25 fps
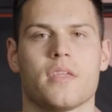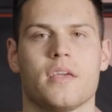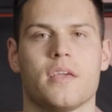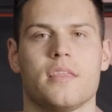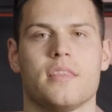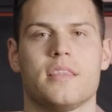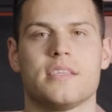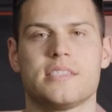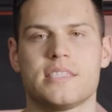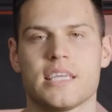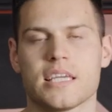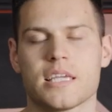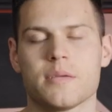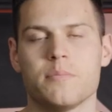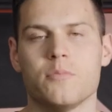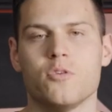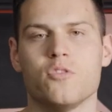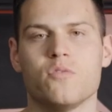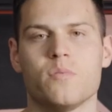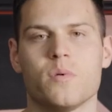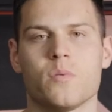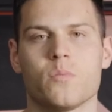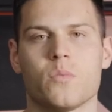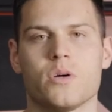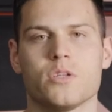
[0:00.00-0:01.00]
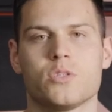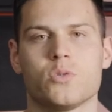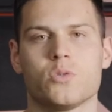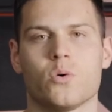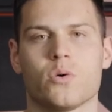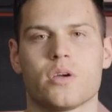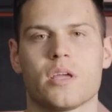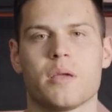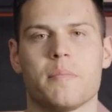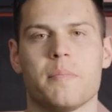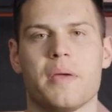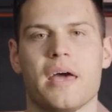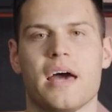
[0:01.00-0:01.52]
The second movement we're
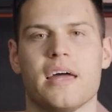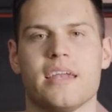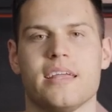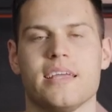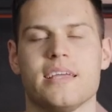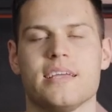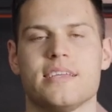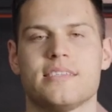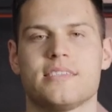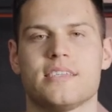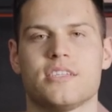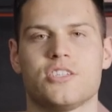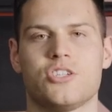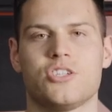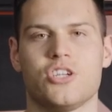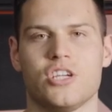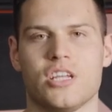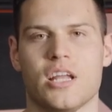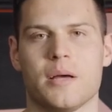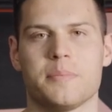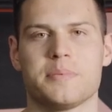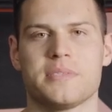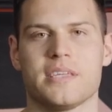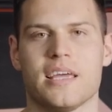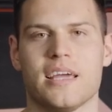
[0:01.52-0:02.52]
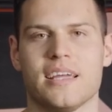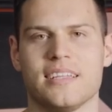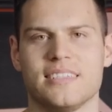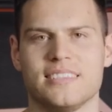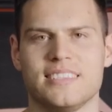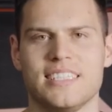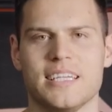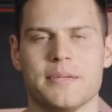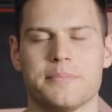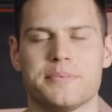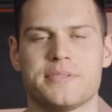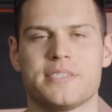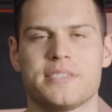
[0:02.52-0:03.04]
talking about is chin-ups
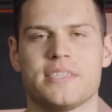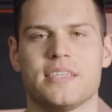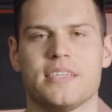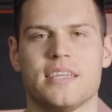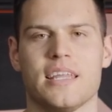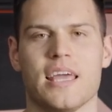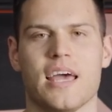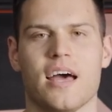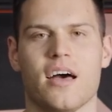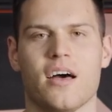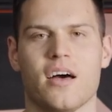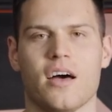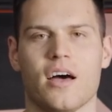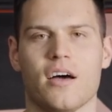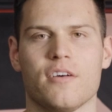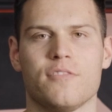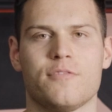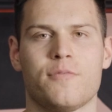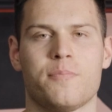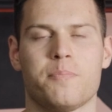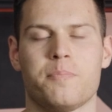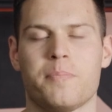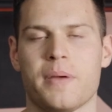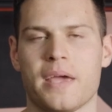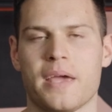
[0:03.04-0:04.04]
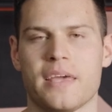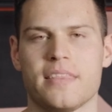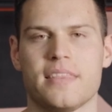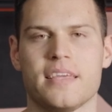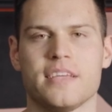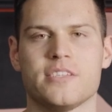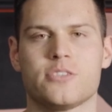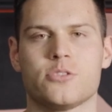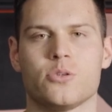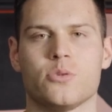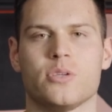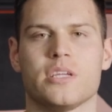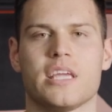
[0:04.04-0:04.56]
and dips. Now, I've paired
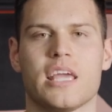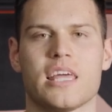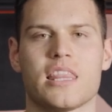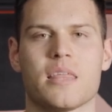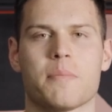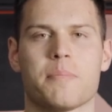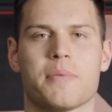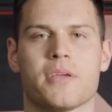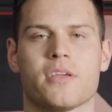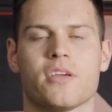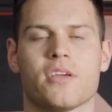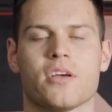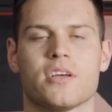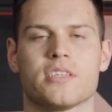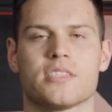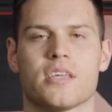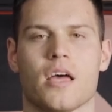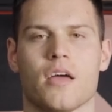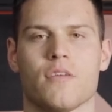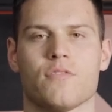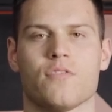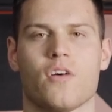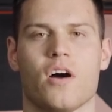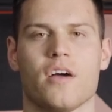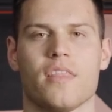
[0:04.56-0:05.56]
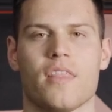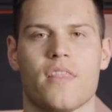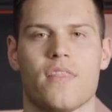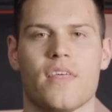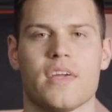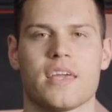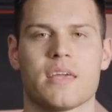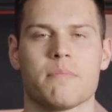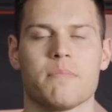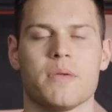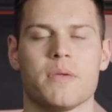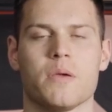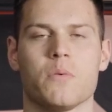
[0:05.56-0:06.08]
these two together because I find that
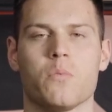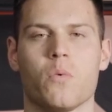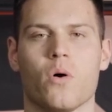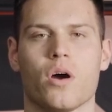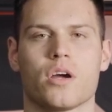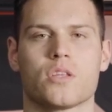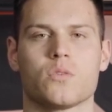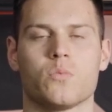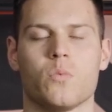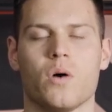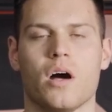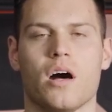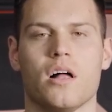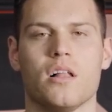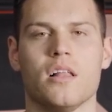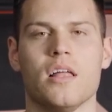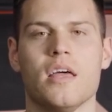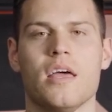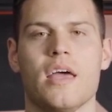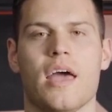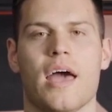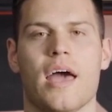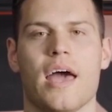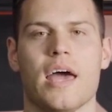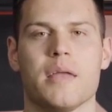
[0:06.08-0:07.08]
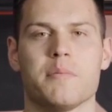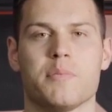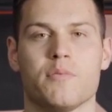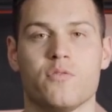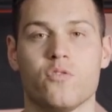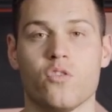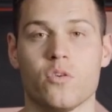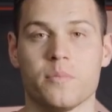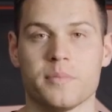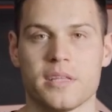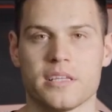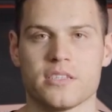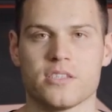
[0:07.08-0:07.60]
they can be worked well and
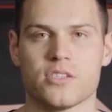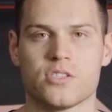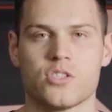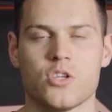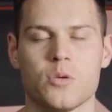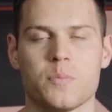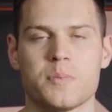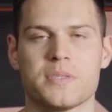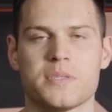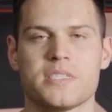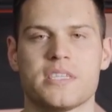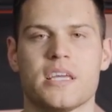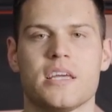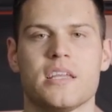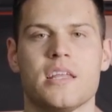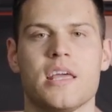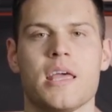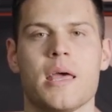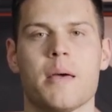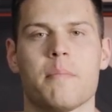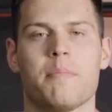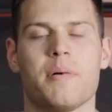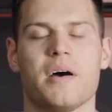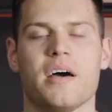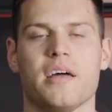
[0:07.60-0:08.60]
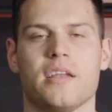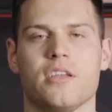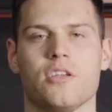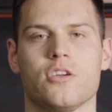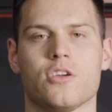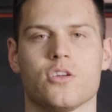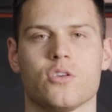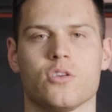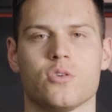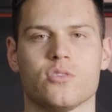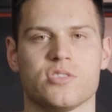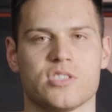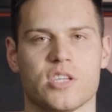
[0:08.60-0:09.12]
performed as a superset, but you
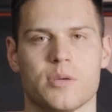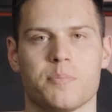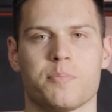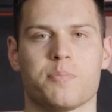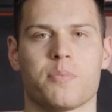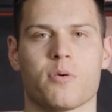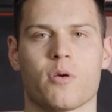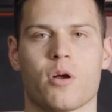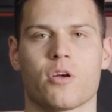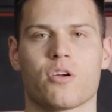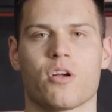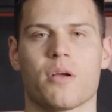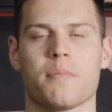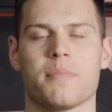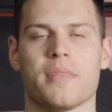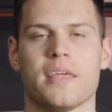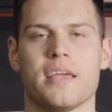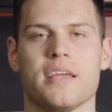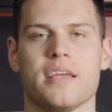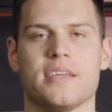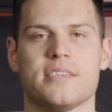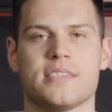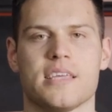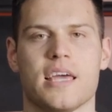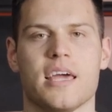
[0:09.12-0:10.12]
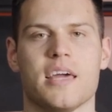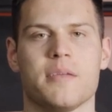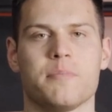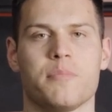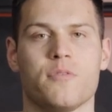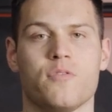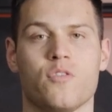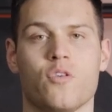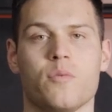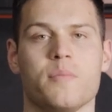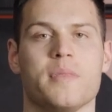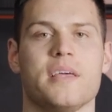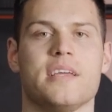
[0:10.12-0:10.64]
can also program these and
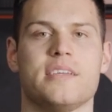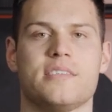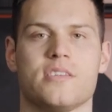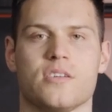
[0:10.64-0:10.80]
perform these